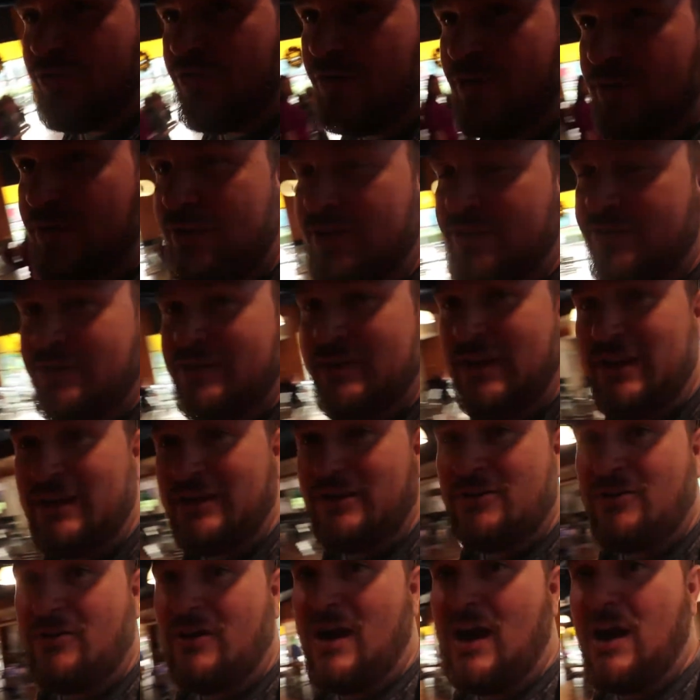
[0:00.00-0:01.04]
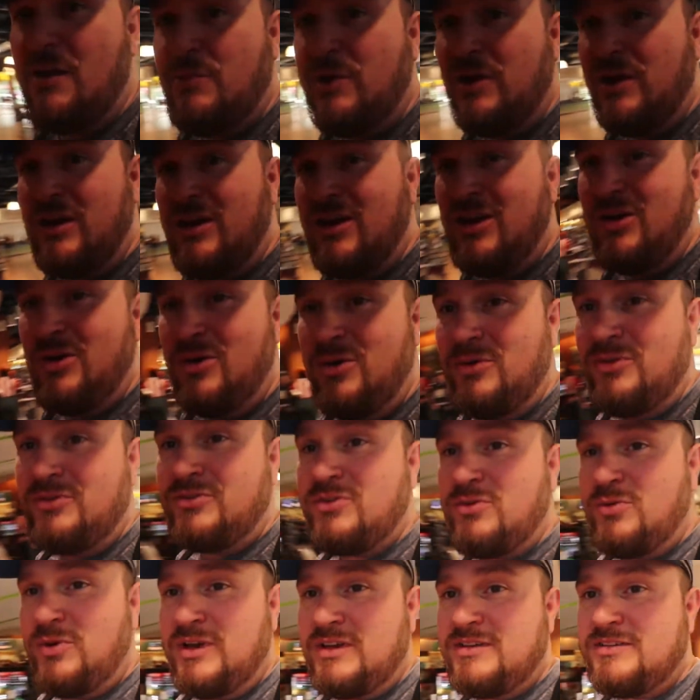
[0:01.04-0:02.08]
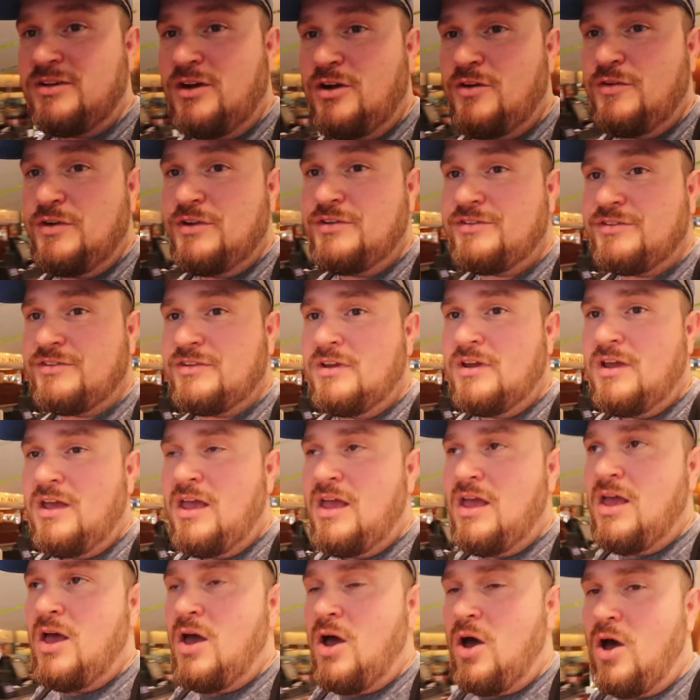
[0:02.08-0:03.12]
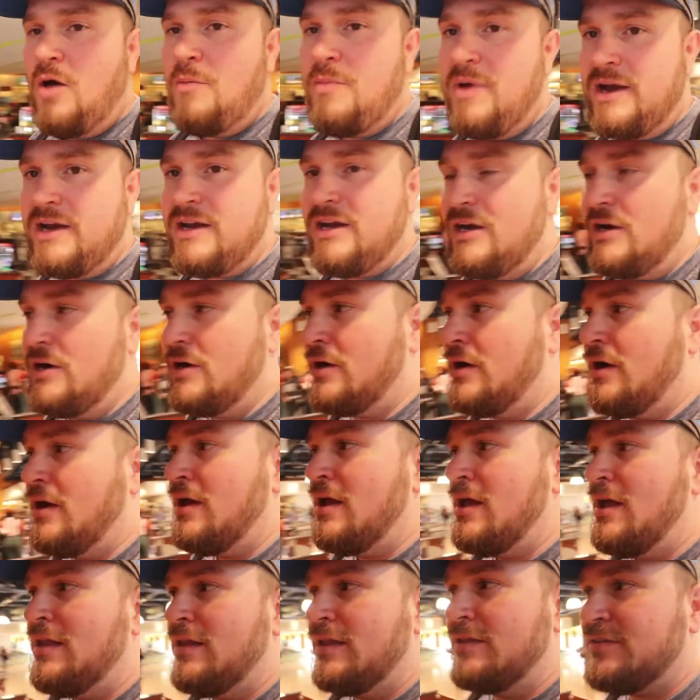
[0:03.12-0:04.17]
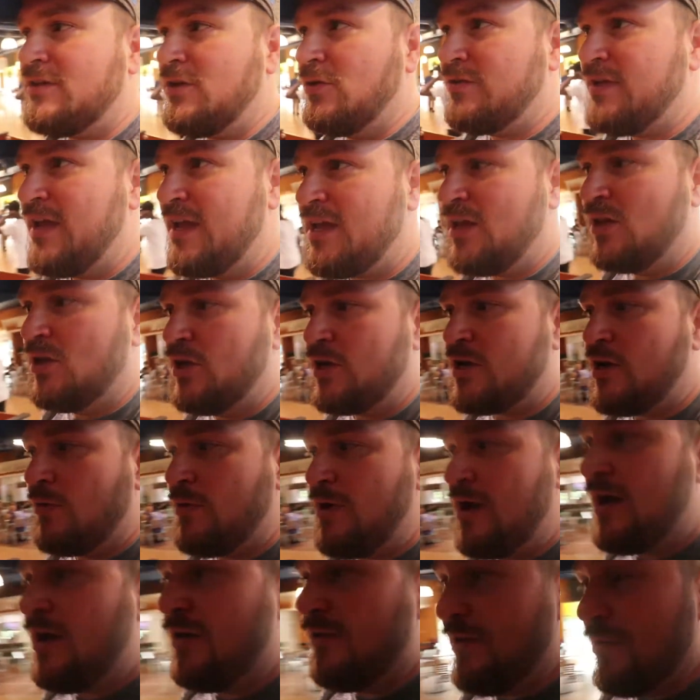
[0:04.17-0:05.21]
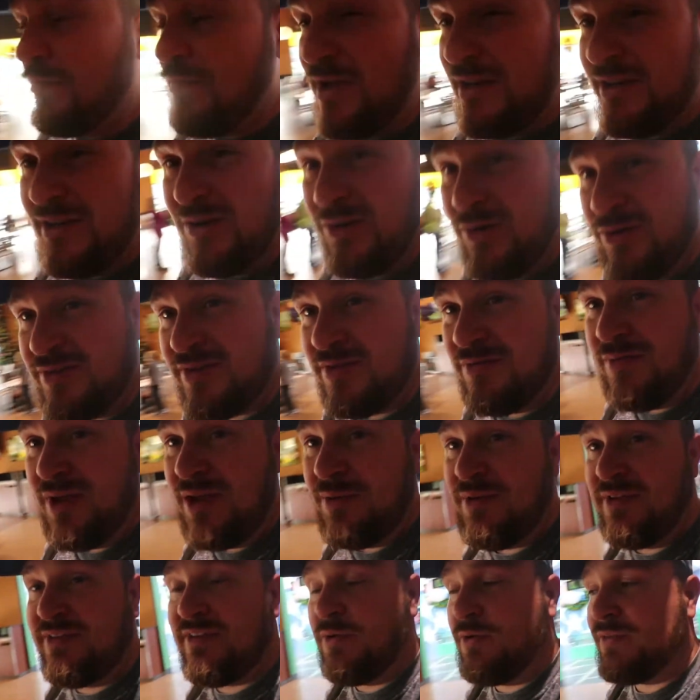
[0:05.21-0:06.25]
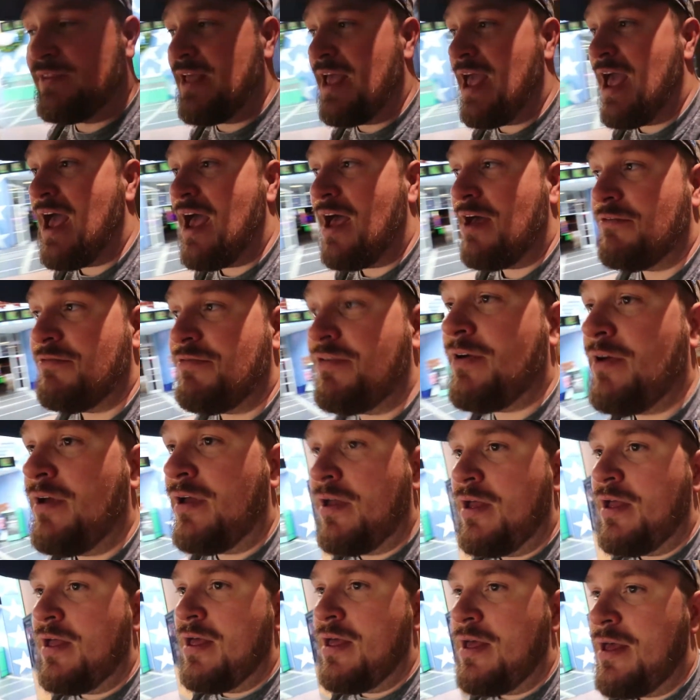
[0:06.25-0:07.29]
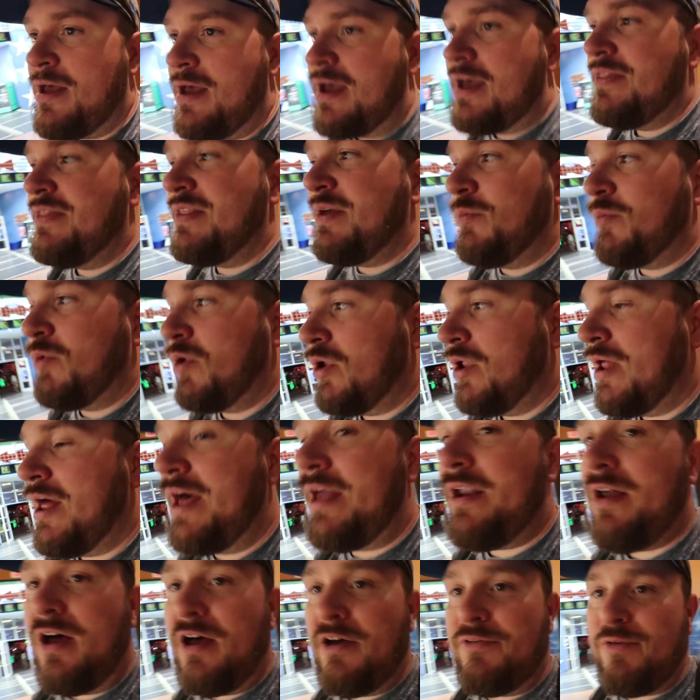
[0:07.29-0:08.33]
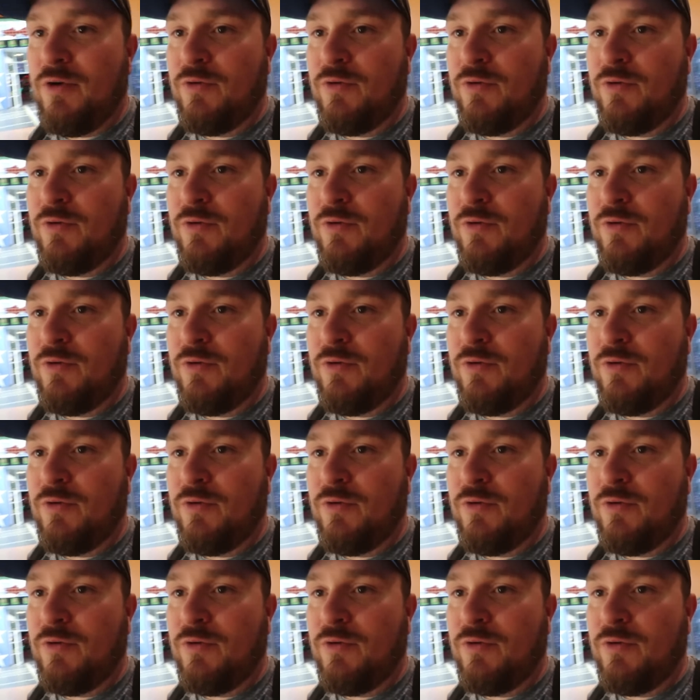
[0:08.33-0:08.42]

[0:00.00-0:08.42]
just like grab and goes, quick service, all back here. Let's go take a look around the menus and maybe see what they have, and then we'll head off